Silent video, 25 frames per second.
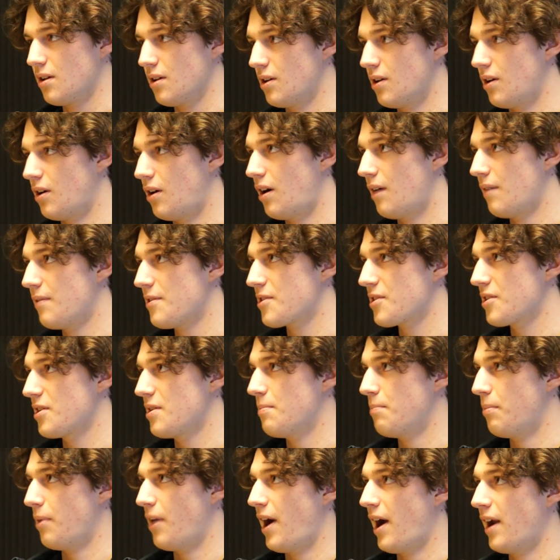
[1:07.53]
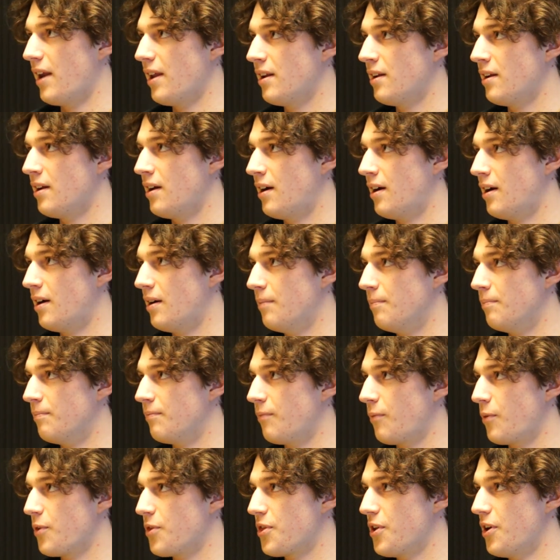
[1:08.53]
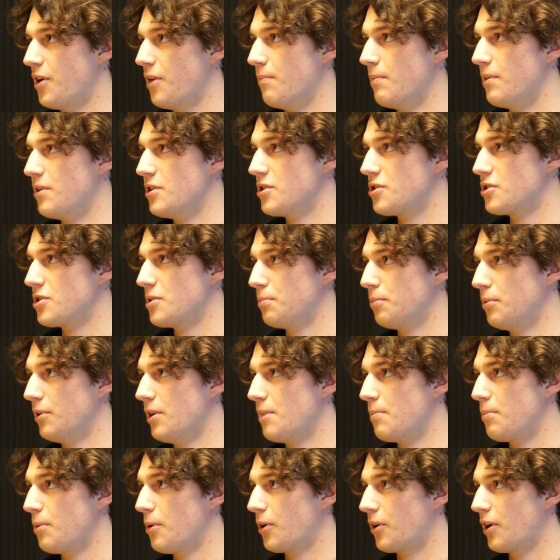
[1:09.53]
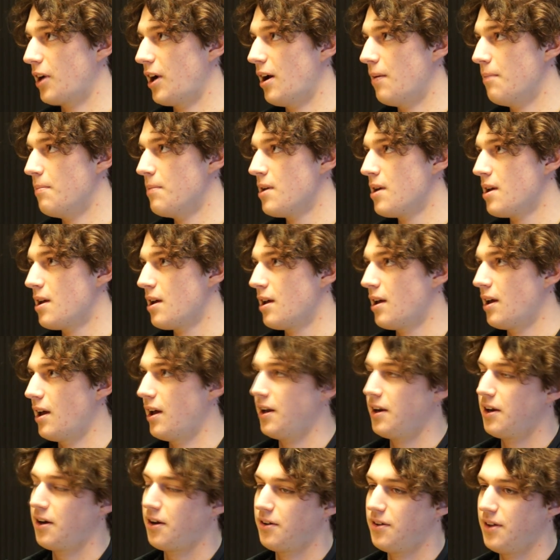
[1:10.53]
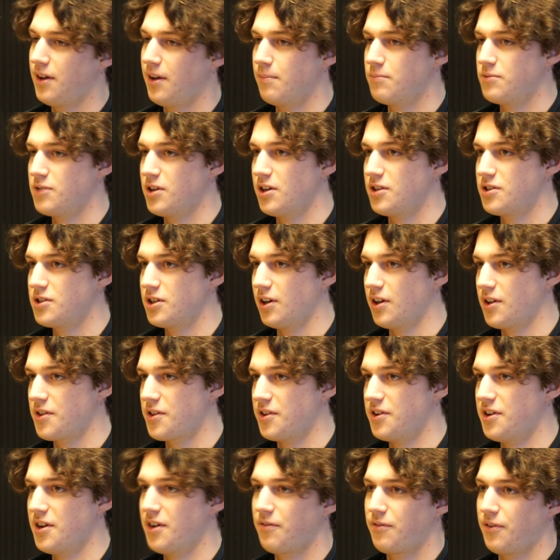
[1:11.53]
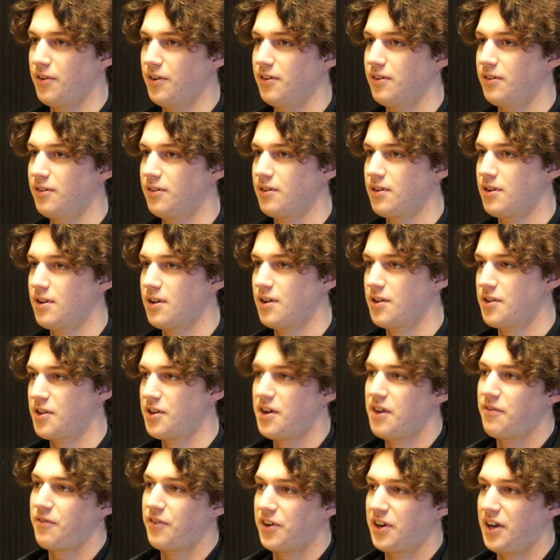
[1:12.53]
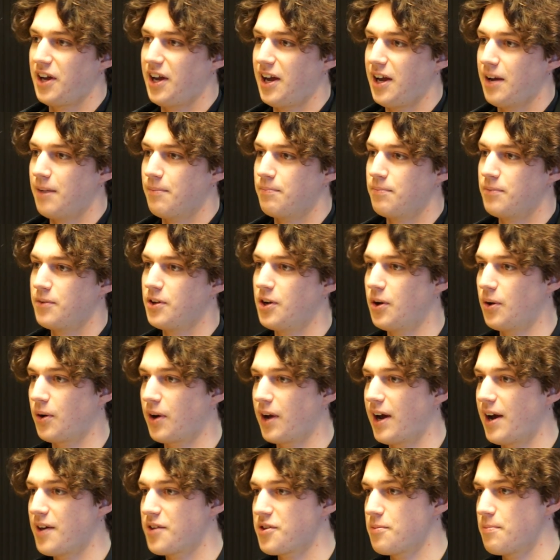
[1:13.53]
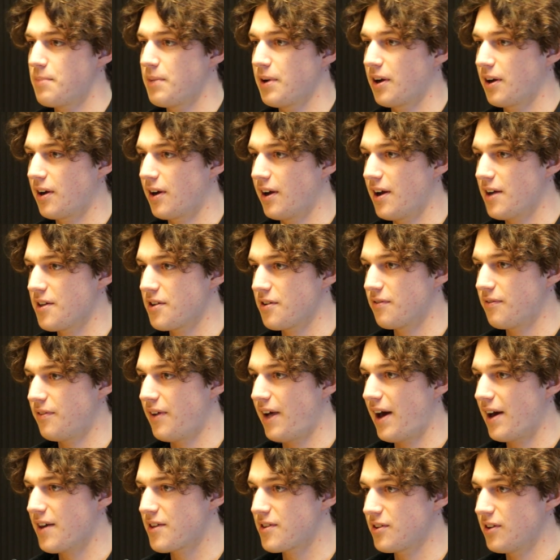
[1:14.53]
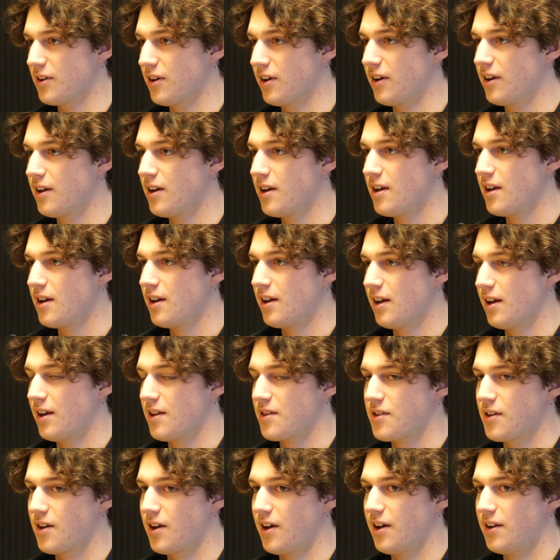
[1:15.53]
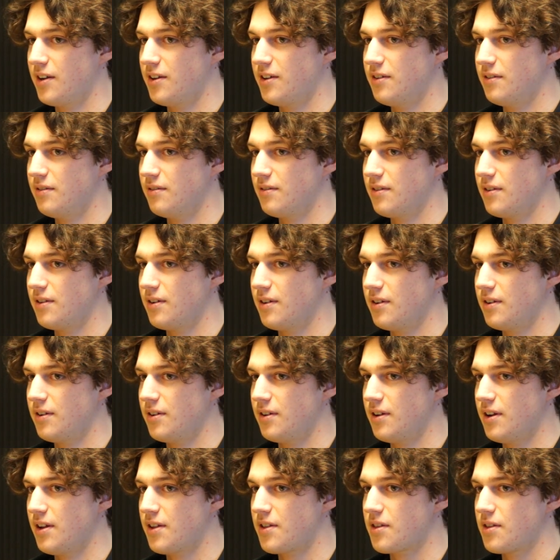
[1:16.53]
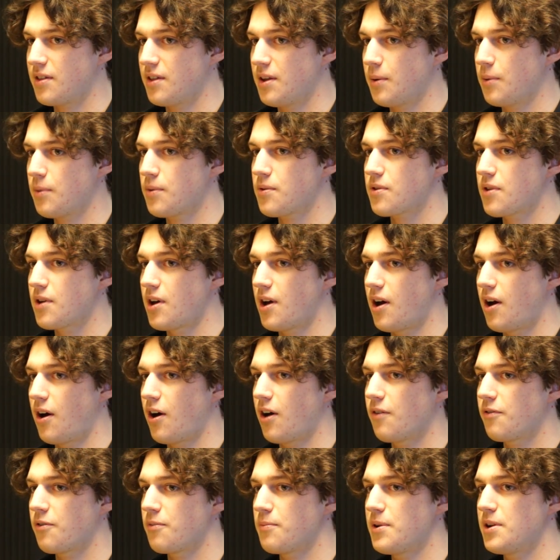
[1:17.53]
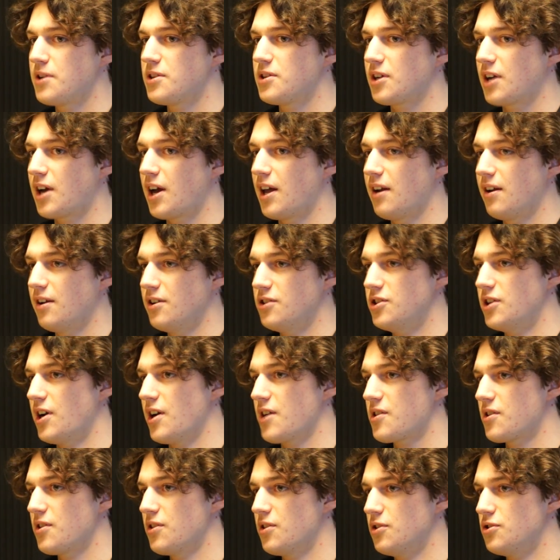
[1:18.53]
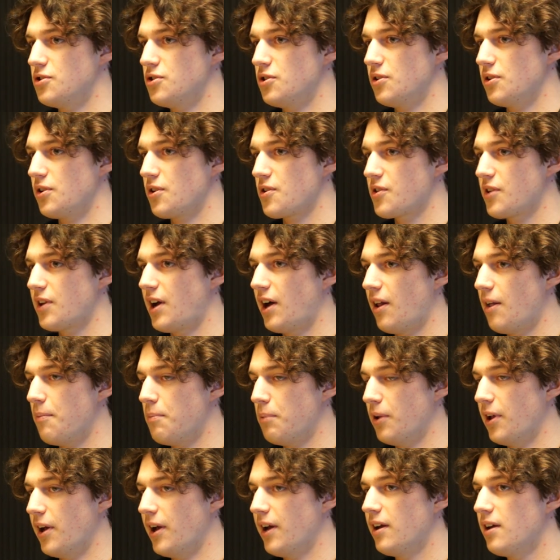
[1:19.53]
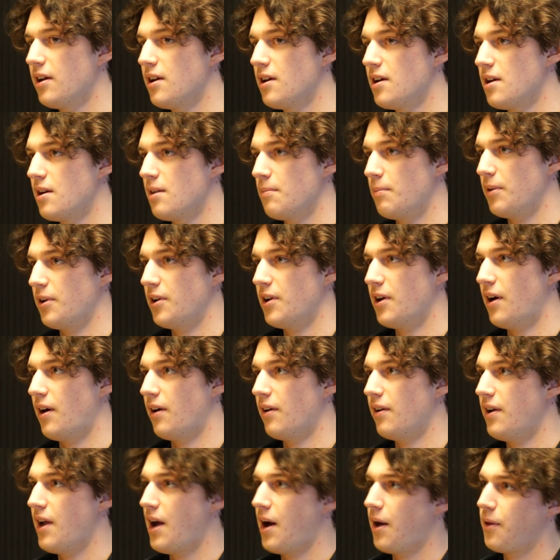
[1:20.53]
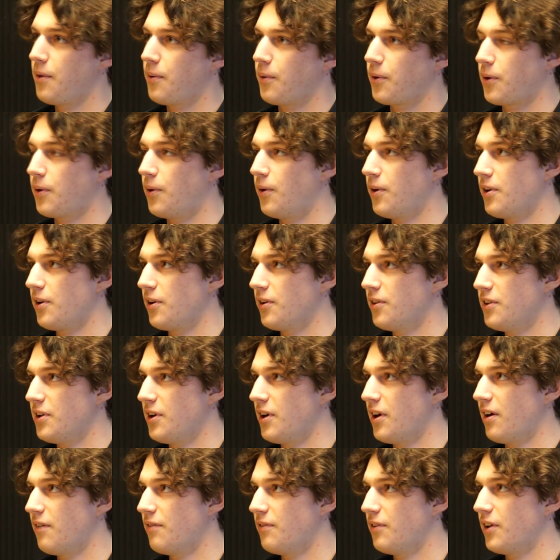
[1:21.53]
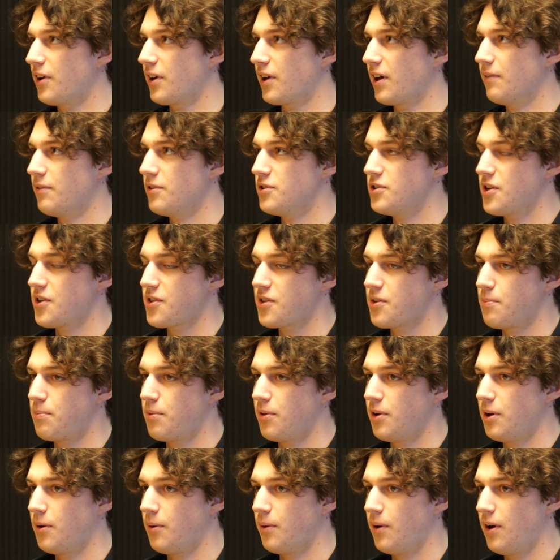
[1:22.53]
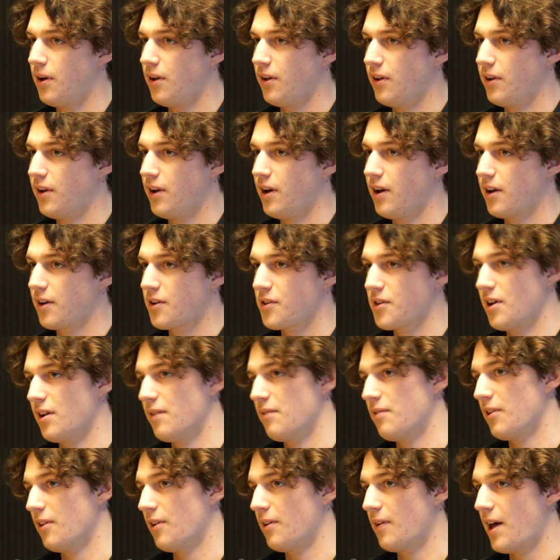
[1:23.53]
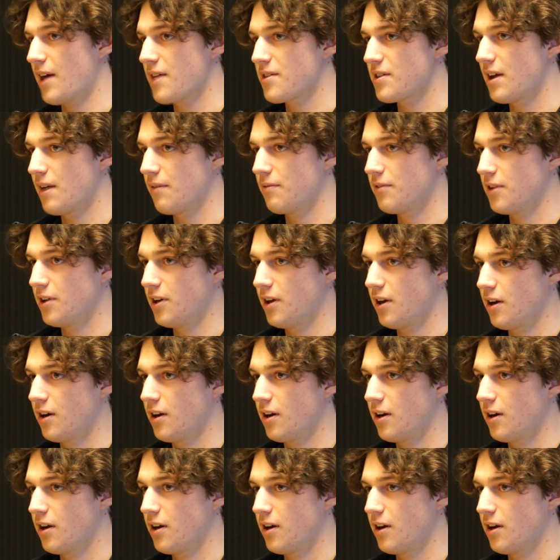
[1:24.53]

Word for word: You know, obviously in Brandon um, with the midget AAA program, and here in the MJHL, it's a different it's a different game. You know, guys are bigger, guys are faster. It's a. Uh, it, it was uh, hard for me to kind of adjust to the junior style of play, but you know, now that we're going here in the year, I feel like I've adjusted pretty well, and uh, excited for the last half of the